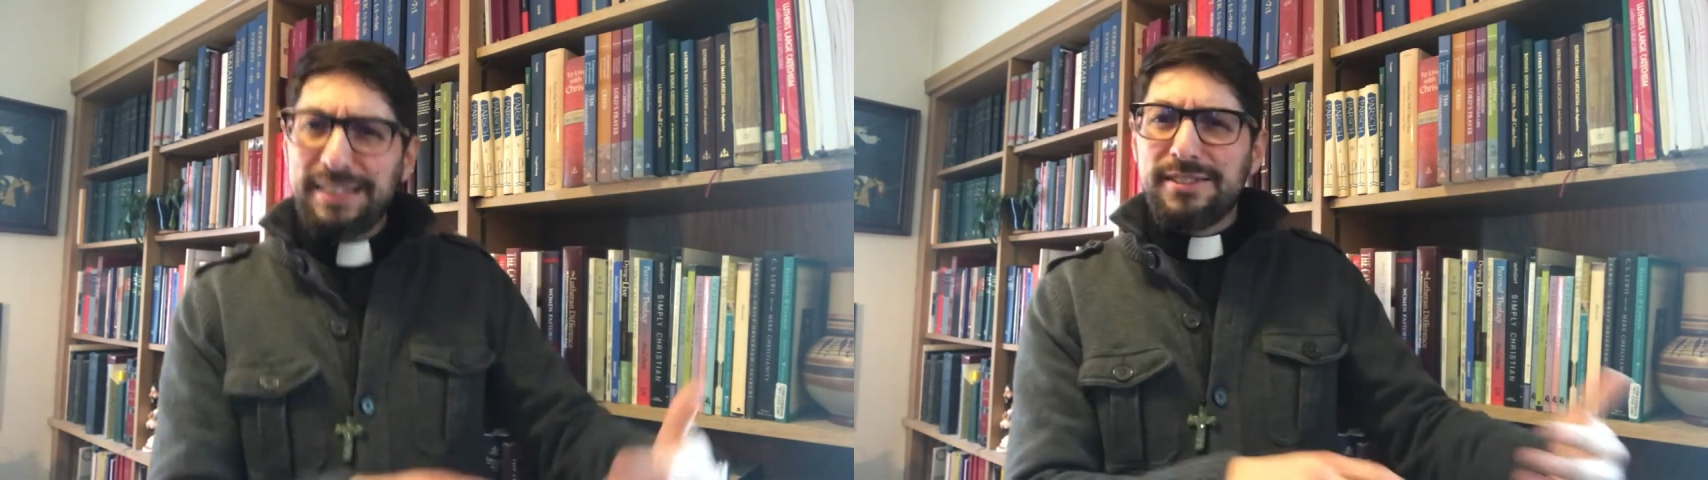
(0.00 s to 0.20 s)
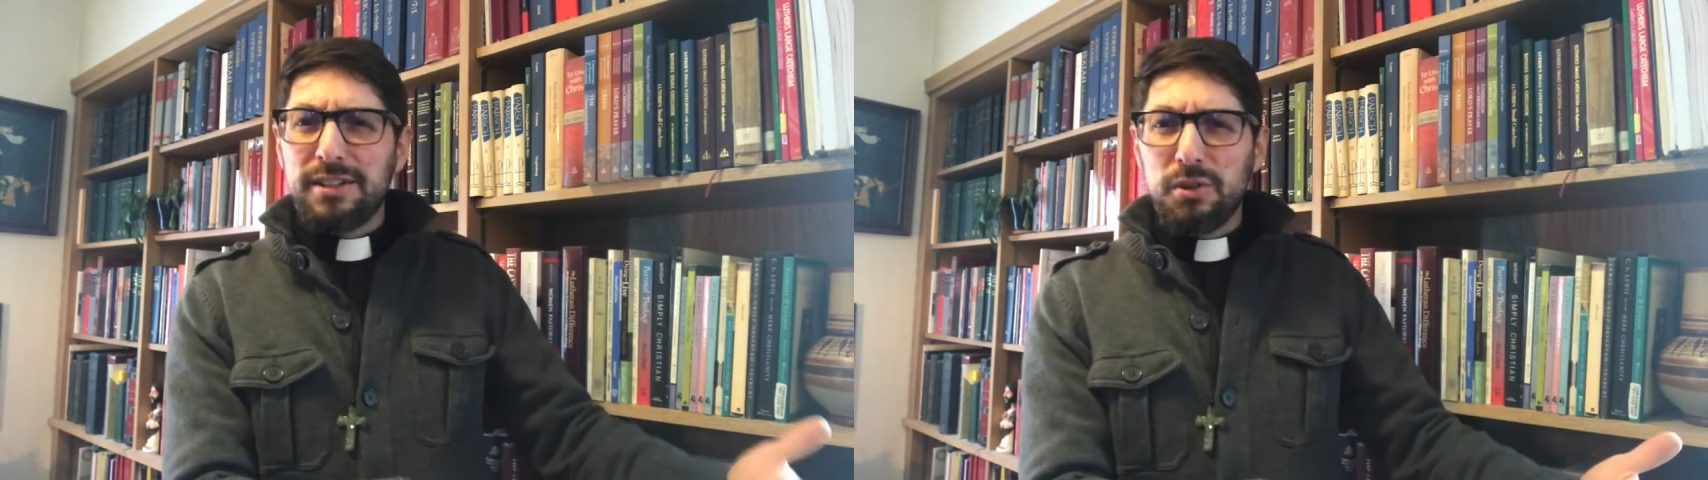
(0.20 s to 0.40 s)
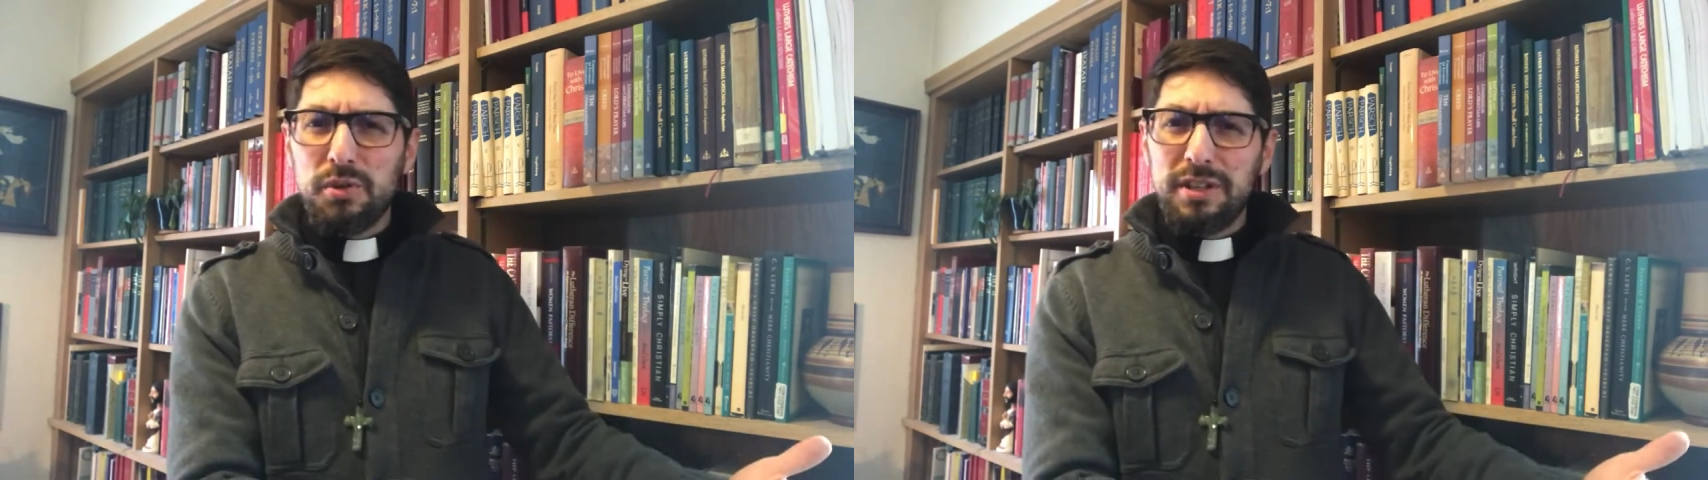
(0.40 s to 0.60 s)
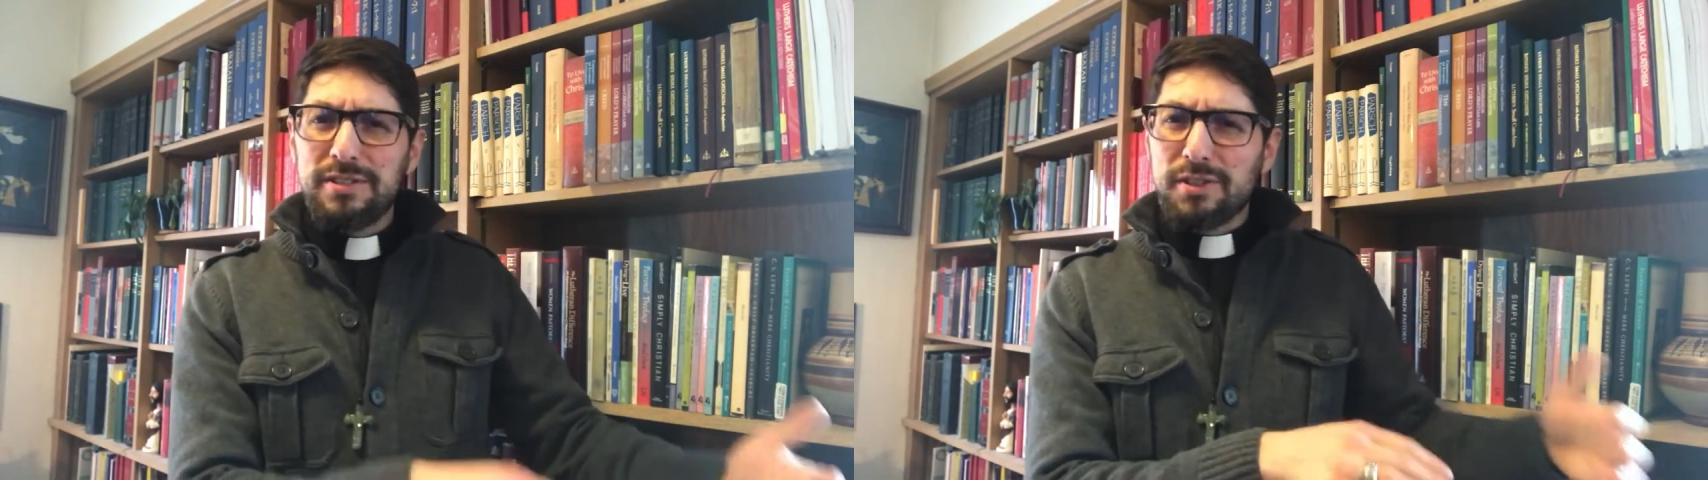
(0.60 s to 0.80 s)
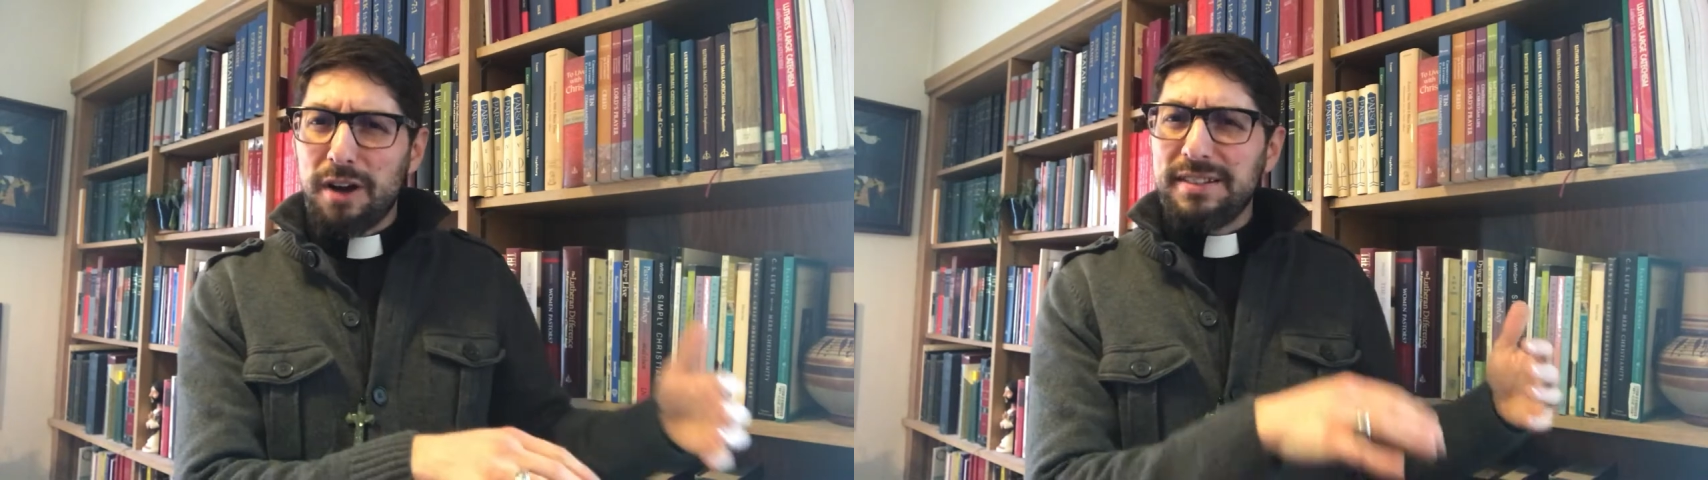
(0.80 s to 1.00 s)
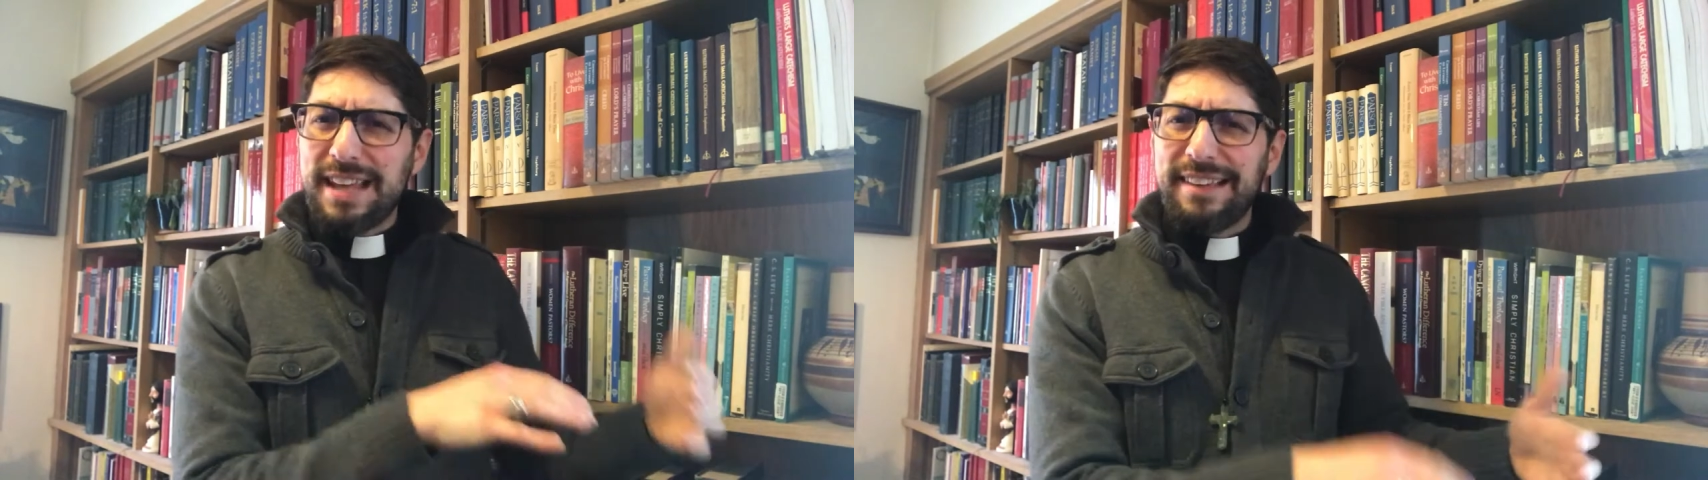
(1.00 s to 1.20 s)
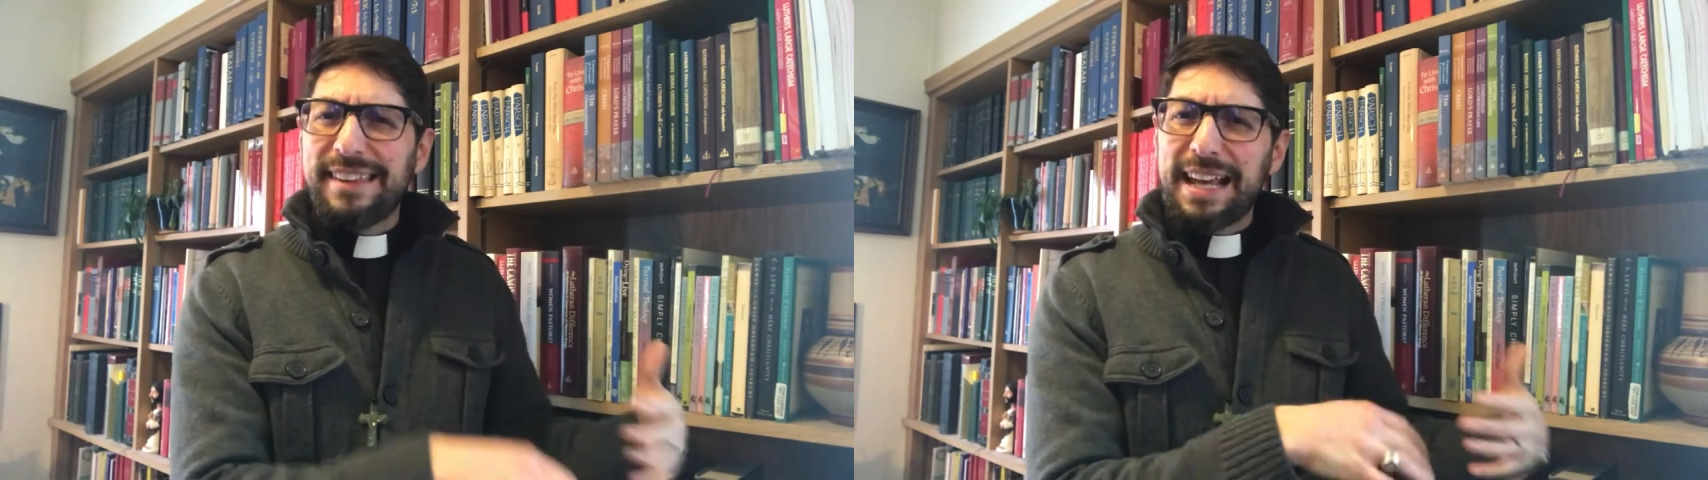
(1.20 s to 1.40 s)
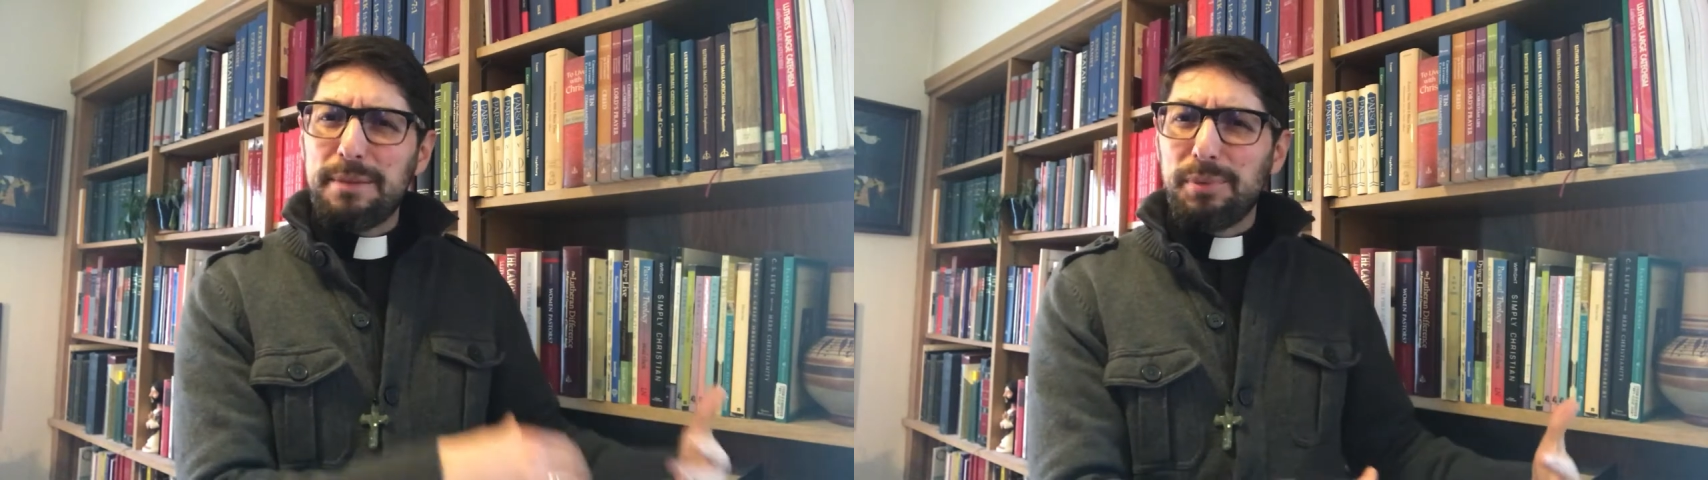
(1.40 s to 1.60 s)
institutions start to take second